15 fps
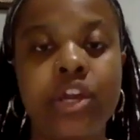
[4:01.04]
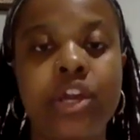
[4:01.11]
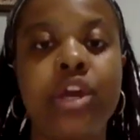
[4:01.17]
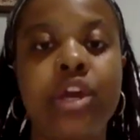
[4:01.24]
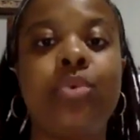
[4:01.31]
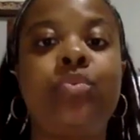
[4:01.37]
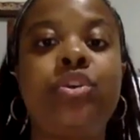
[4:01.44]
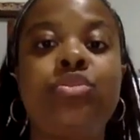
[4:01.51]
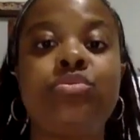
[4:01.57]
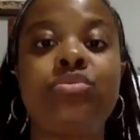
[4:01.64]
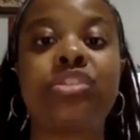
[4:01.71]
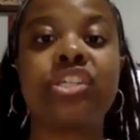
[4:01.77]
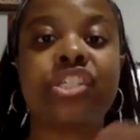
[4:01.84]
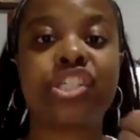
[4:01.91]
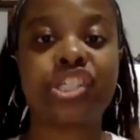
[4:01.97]
we use
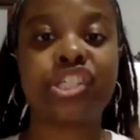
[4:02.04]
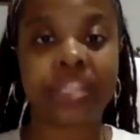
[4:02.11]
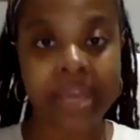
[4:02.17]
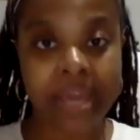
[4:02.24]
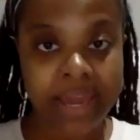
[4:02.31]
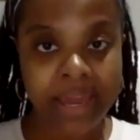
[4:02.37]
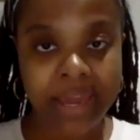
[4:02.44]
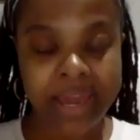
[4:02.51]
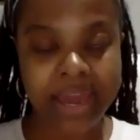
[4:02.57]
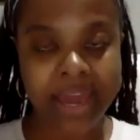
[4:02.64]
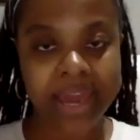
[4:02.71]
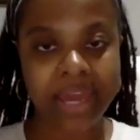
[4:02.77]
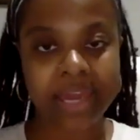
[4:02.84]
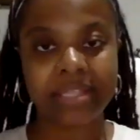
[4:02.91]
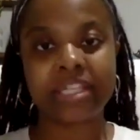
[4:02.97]
shtei
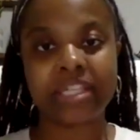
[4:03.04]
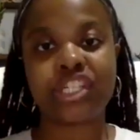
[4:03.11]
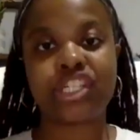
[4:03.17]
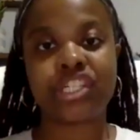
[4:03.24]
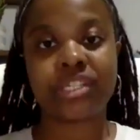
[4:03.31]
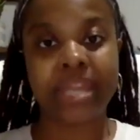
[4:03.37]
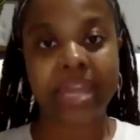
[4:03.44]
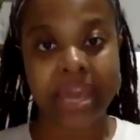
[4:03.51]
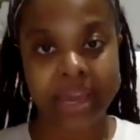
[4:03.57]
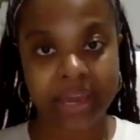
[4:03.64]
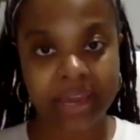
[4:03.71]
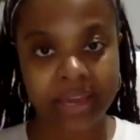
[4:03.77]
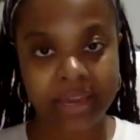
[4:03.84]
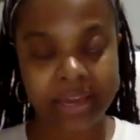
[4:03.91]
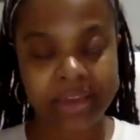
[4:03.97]
and shnei.
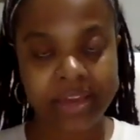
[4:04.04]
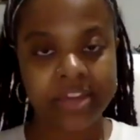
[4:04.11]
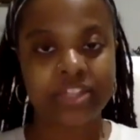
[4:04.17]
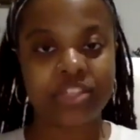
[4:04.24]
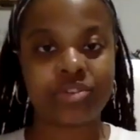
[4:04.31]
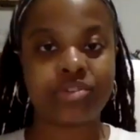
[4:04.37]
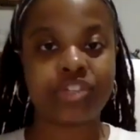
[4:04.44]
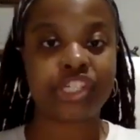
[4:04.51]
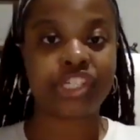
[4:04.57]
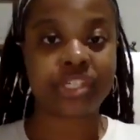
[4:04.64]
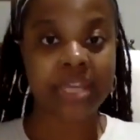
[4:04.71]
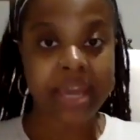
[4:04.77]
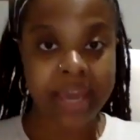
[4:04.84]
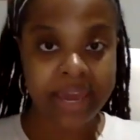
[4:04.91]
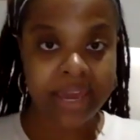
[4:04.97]
So
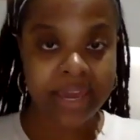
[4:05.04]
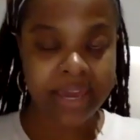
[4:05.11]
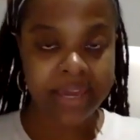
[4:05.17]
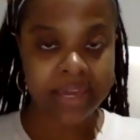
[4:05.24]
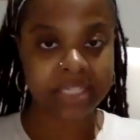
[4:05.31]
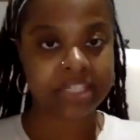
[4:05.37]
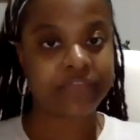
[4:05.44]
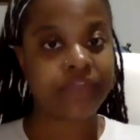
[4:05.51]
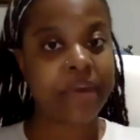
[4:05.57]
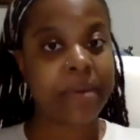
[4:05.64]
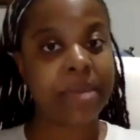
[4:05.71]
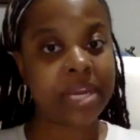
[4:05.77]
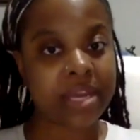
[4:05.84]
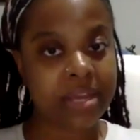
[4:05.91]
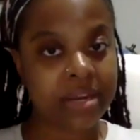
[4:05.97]
shtei is
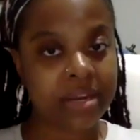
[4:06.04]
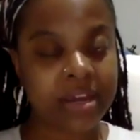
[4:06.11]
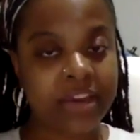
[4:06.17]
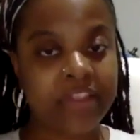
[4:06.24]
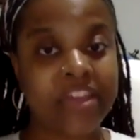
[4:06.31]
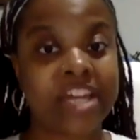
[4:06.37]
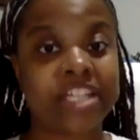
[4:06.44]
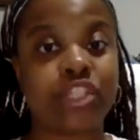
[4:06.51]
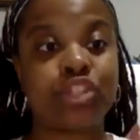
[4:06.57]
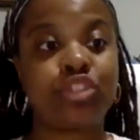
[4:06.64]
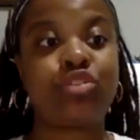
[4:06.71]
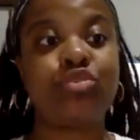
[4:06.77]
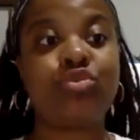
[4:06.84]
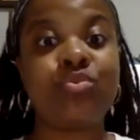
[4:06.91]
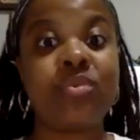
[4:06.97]
feminine, that's
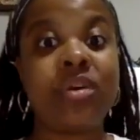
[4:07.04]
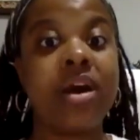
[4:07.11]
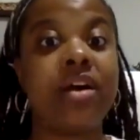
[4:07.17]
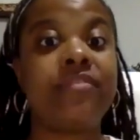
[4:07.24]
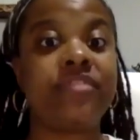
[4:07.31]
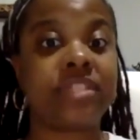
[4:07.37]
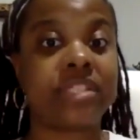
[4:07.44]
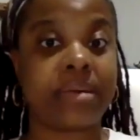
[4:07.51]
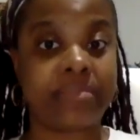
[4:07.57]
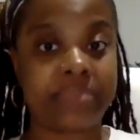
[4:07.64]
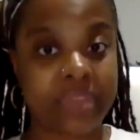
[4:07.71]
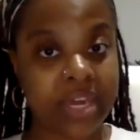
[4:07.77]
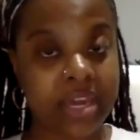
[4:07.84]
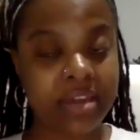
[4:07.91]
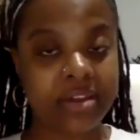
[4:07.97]
2 of
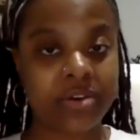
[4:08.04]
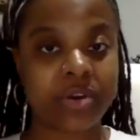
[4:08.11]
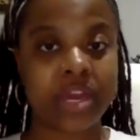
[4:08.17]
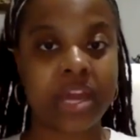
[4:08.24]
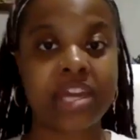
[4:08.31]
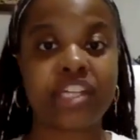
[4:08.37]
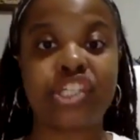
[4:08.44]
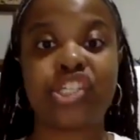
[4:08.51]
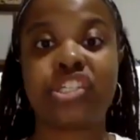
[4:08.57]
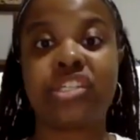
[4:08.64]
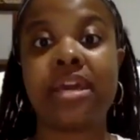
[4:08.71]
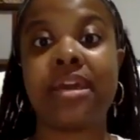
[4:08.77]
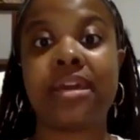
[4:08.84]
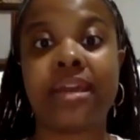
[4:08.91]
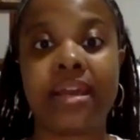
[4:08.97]
something, okay?
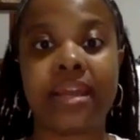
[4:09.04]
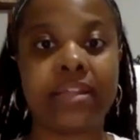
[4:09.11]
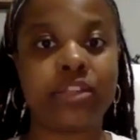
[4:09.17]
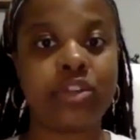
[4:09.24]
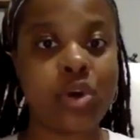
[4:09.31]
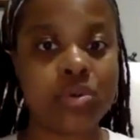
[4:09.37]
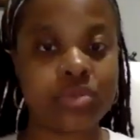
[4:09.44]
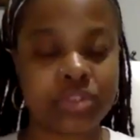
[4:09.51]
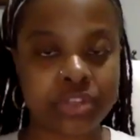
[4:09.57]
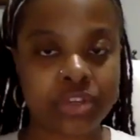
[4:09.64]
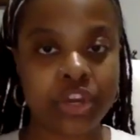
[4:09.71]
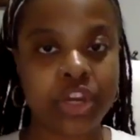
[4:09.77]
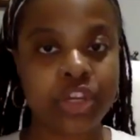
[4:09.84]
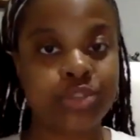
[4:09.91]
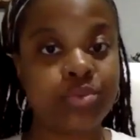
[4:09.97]
Shtei yeladot,
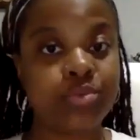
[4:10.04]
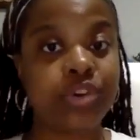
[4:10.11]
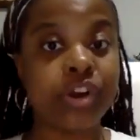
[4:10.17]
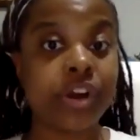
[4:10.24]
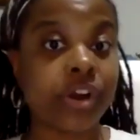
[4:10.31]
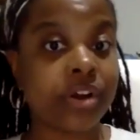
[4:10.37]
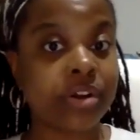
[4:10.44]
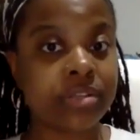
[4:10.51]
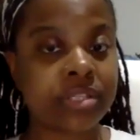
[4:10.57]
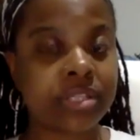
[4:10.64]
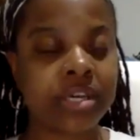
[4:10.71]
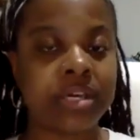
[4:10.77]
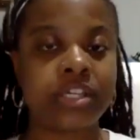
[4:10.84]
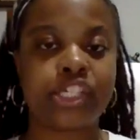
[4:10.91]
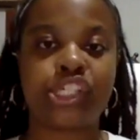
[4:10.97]
2 girls,
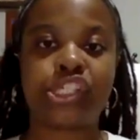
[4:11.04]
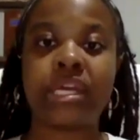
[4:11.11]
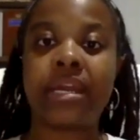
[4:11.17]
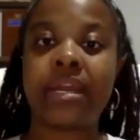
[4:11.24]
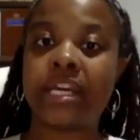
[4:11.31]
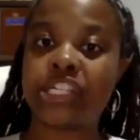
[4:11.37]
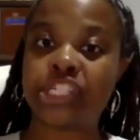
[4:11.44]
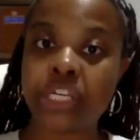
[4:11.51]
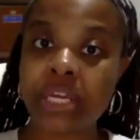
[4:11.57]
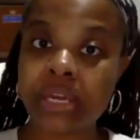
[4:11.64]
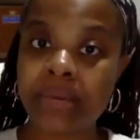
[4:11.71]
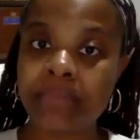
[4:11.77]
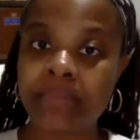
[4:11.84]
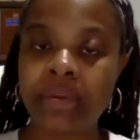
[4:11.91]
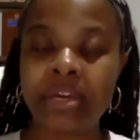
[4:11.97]
shtei
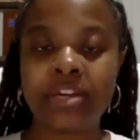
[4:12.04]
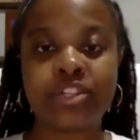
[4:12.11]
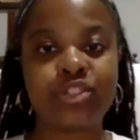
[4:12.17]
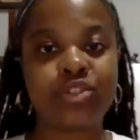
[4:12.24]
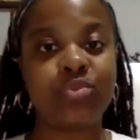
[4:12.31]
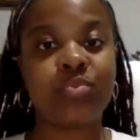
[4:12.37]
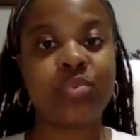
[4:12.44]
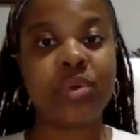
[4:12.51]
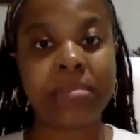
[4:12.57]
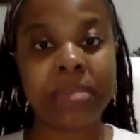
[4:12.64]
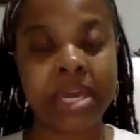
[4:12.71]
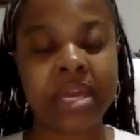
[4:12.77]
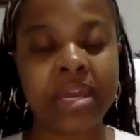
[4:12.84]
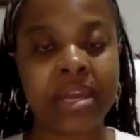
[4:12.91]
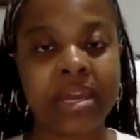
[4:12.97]
nashim, 2
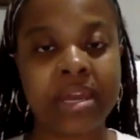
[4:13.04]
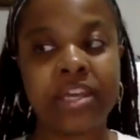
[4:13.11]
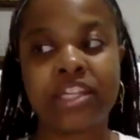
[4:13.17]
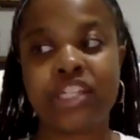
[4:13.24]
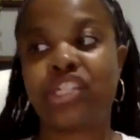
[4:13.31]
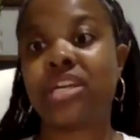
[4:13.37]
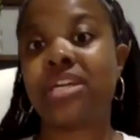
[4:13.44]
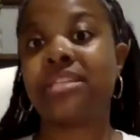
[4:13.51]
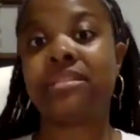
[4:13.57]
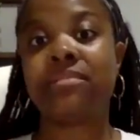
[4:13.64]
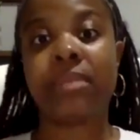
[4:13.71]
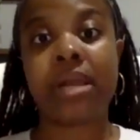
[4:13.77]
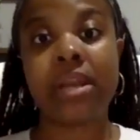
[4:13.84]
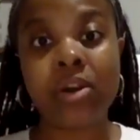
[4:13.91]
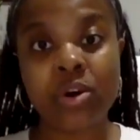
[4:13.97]
women, shtei
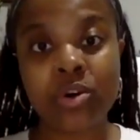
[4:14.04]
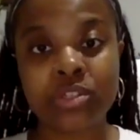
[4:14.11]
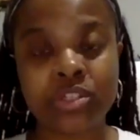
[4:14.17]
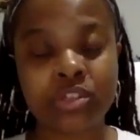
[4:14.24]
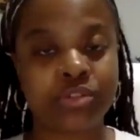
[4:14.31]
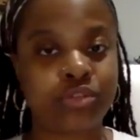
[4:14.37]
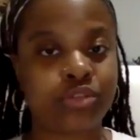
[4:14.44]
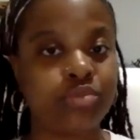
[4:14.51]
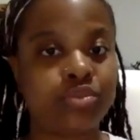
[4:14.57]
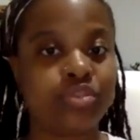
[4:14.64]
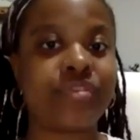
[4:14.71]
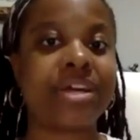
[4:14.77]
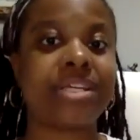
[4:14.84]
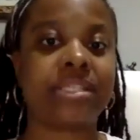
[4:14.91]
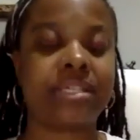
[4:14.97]
smalot, 2
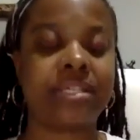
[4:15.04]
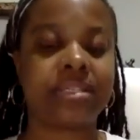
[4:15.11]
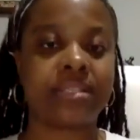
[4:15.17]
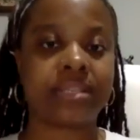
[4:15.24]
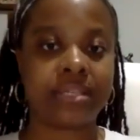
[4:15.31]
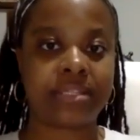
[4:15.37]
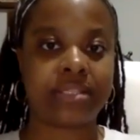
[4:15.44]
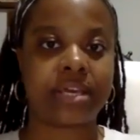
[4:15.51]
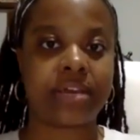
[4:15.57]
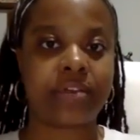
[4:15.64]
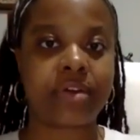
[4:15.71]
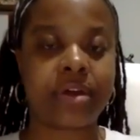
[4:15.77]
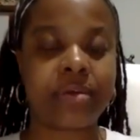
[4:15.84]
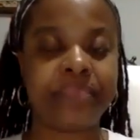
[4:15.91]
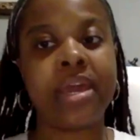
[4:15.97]
dresses,
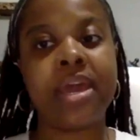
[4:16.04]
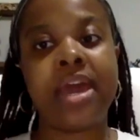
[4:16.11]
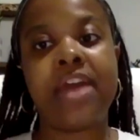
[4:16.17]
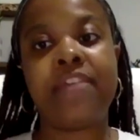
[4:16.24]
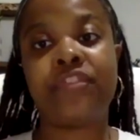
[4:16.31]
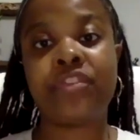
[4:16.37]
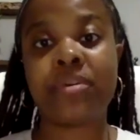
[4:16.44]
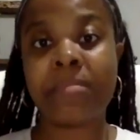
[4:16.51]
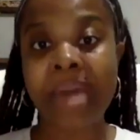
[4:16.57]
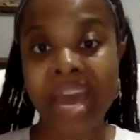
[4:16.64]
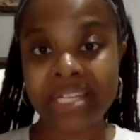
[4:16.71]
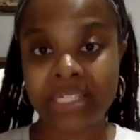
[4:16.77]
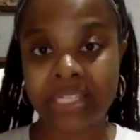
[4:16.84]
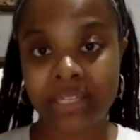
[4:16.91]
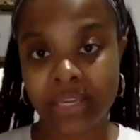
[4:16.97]
etc. And for the
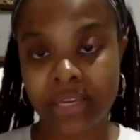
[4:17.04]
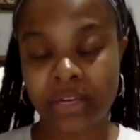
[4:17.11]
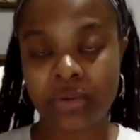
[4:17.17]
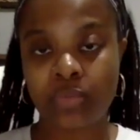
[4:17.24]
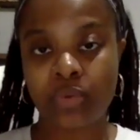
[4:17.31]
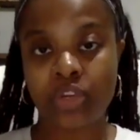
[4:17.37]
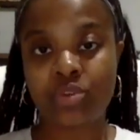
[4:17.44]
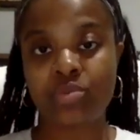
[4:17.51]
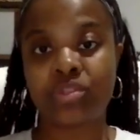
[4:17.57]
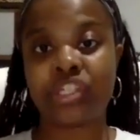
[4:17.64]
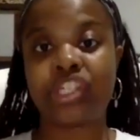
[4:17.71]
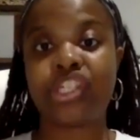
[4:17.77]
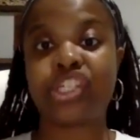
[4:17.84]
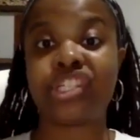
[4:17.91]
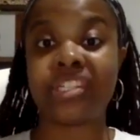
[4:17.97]
masculine, we use
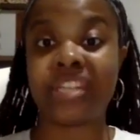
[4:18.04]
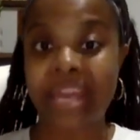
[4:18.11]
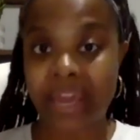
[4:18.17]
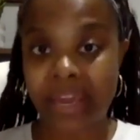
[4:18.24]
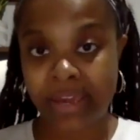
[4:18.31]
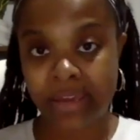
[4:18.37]
shnei,